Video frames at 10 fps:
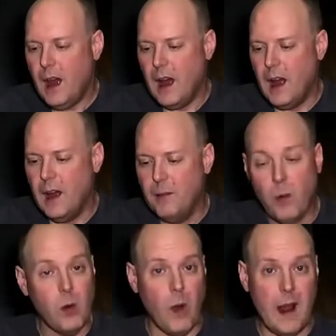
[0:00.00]
uh,
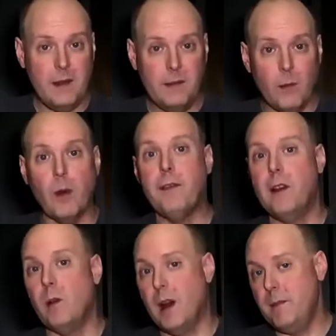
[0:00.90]
more wine, more
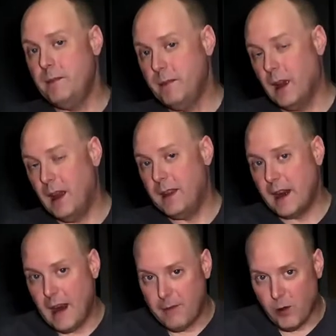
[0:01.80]
free wine uh, that
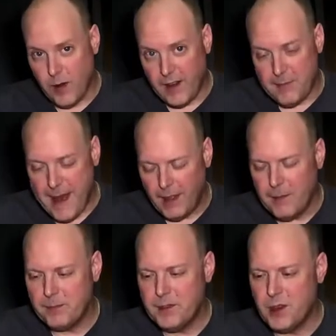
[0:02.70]
I got from Creative
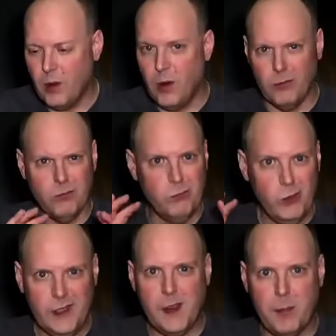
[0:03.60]
Palate. So
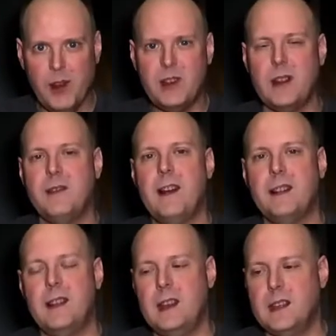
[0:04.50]
really appreciate the
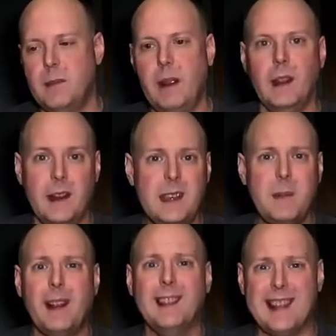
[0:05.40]
fact that they send me a, they send
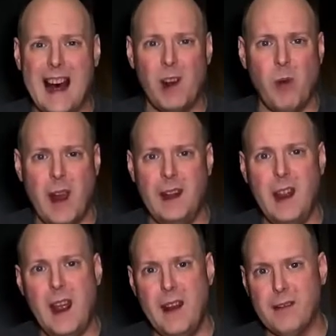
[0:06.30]
me a lot of wine
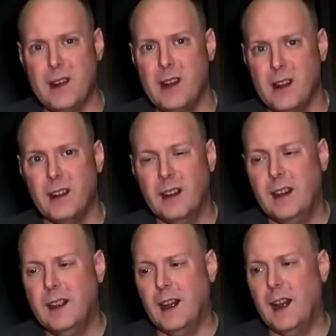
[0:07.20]
every year.
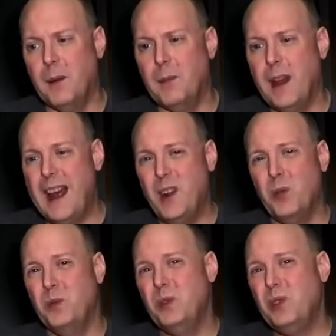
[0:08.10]
Um, I
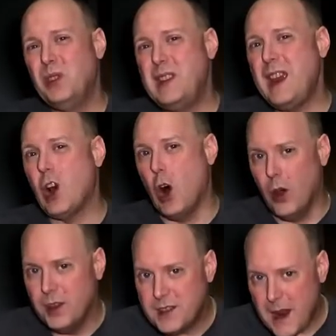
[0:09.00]
don't take
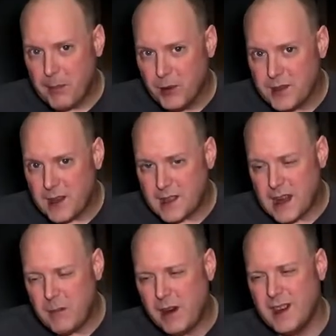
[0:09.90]
all the samples that they
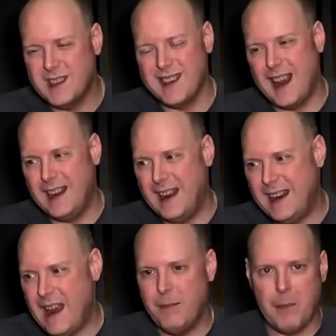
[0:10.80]
send because I, I
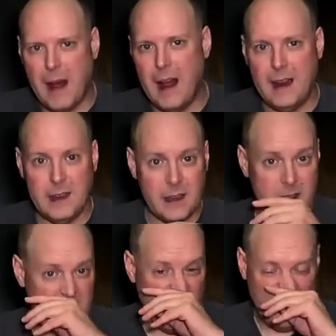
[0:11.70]
get behind on
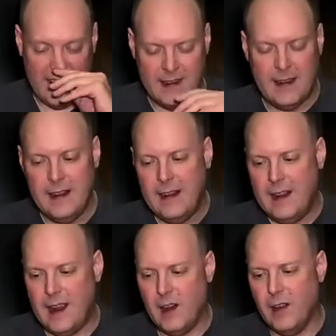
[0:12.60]
stuff and
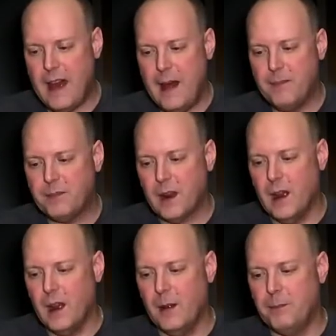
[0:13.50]
and all that.
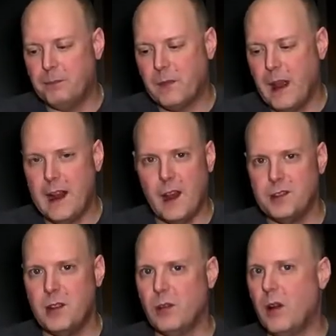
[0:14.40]
Um, and I
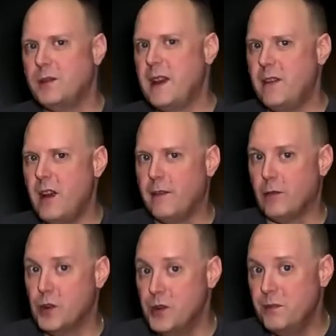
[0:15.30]
also don't always have enough
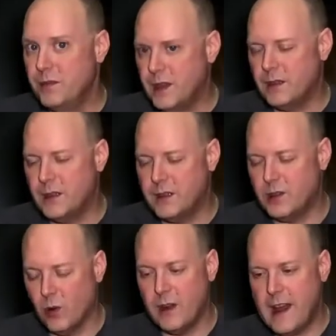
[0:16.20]
room to, to
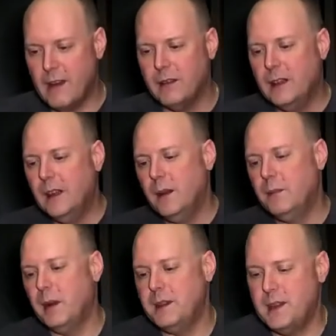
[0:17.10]
store it now.
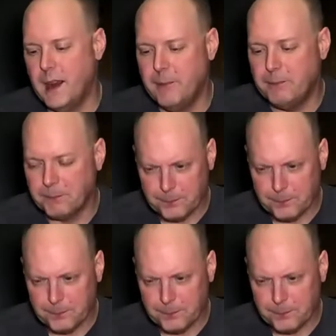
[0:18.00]
But um,